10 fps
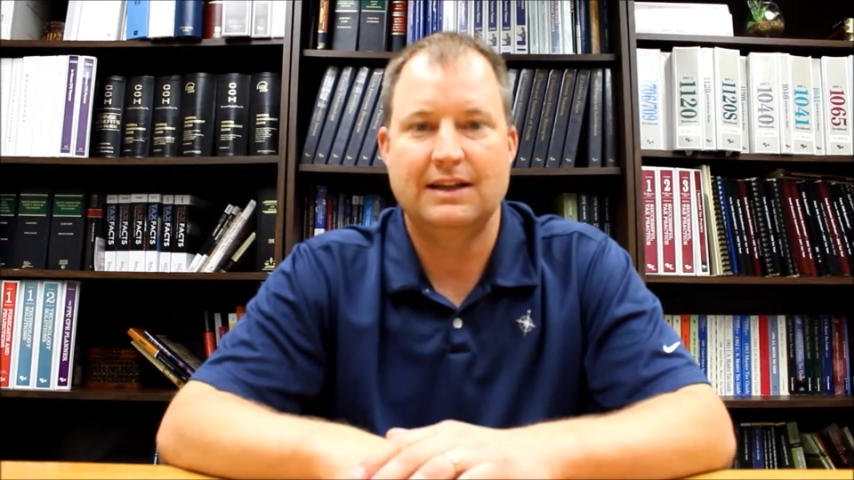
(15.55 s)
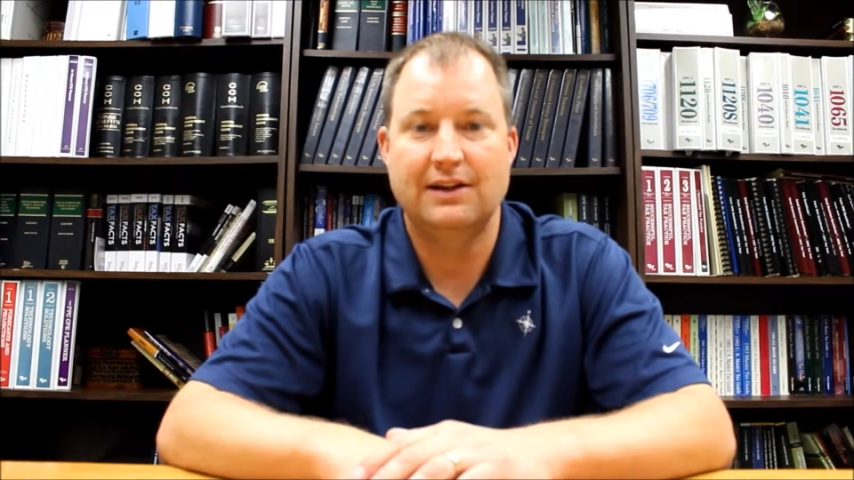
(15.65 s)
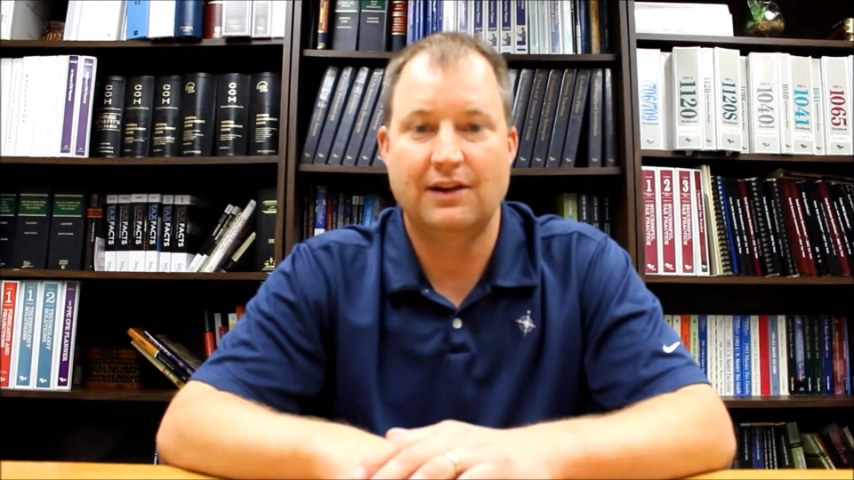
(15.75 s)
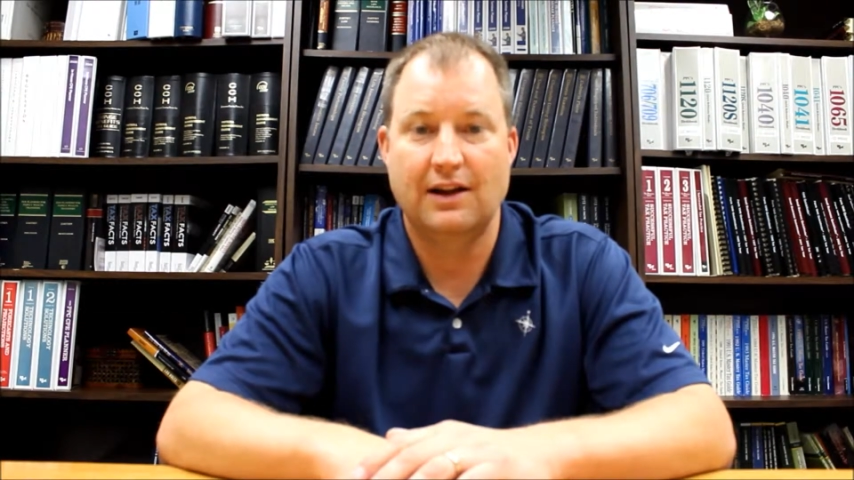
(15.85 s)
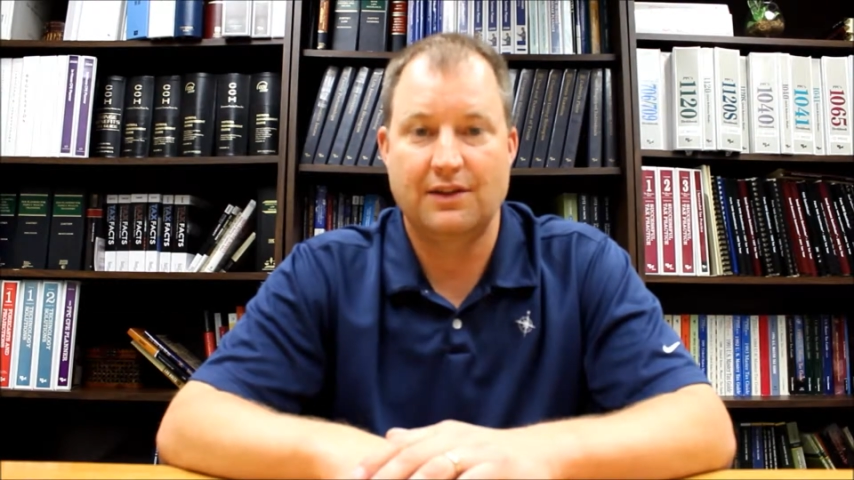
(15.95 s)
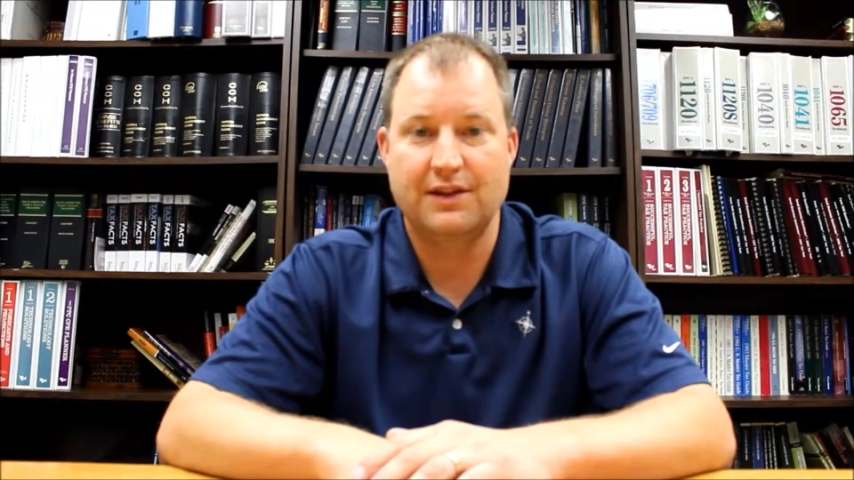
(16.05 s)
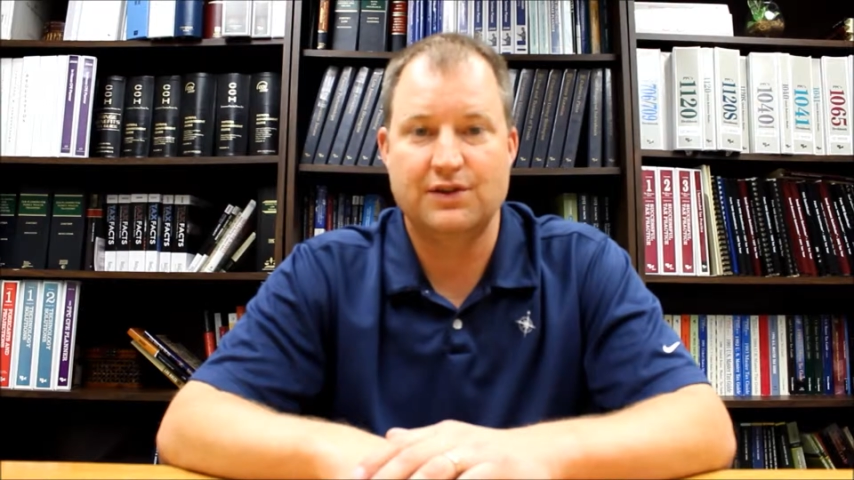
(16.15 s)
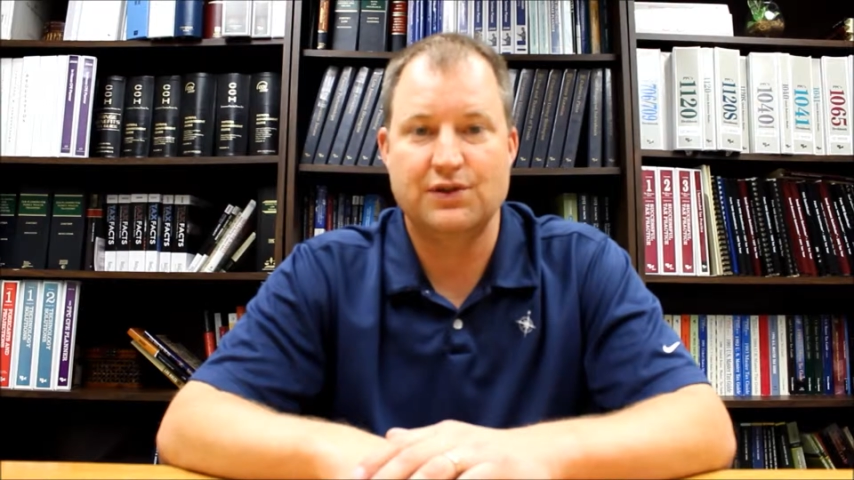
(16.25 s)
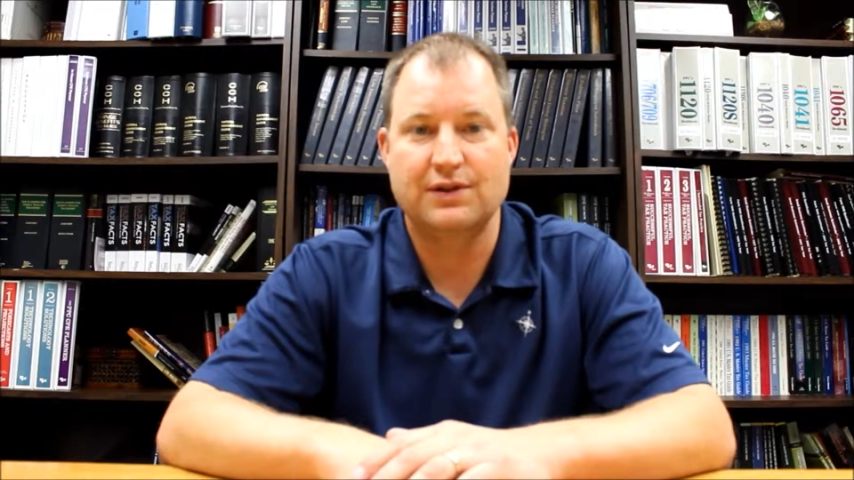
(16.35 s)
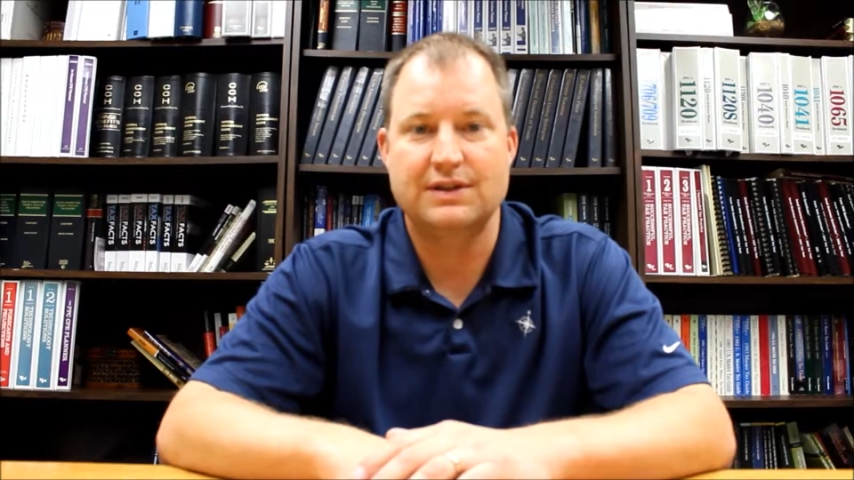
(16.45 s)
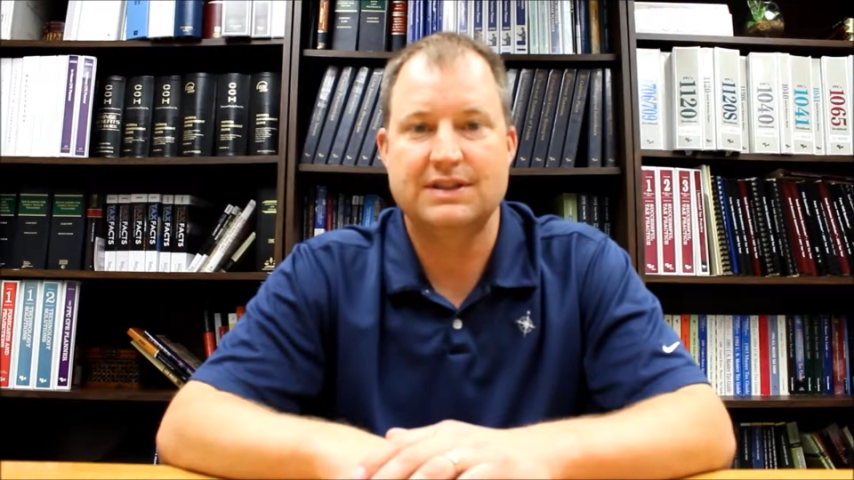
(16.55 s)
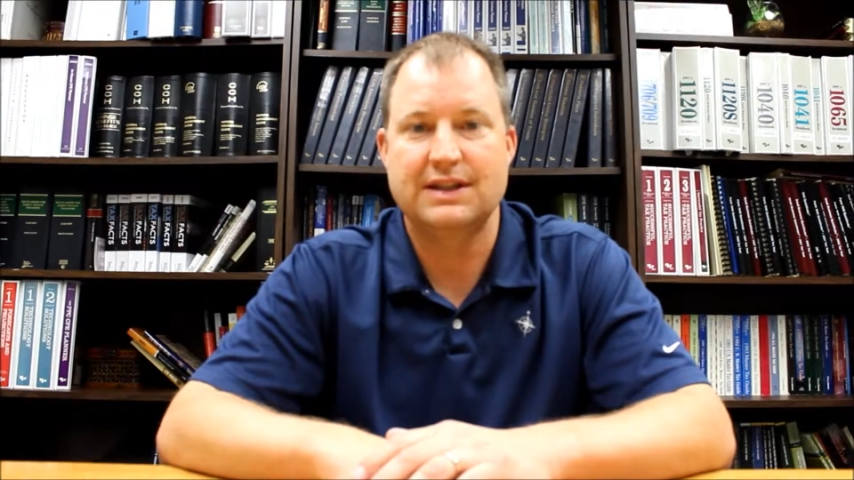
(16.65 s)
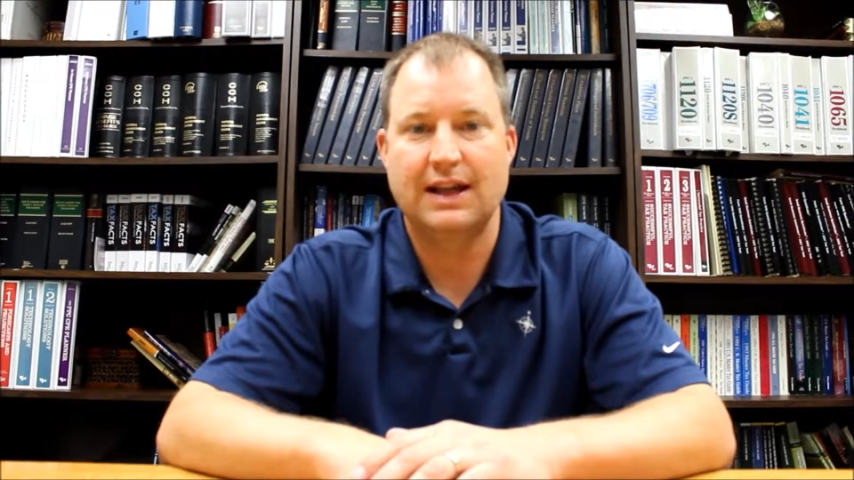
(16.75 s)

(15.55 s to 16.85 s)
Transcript: your health insurance,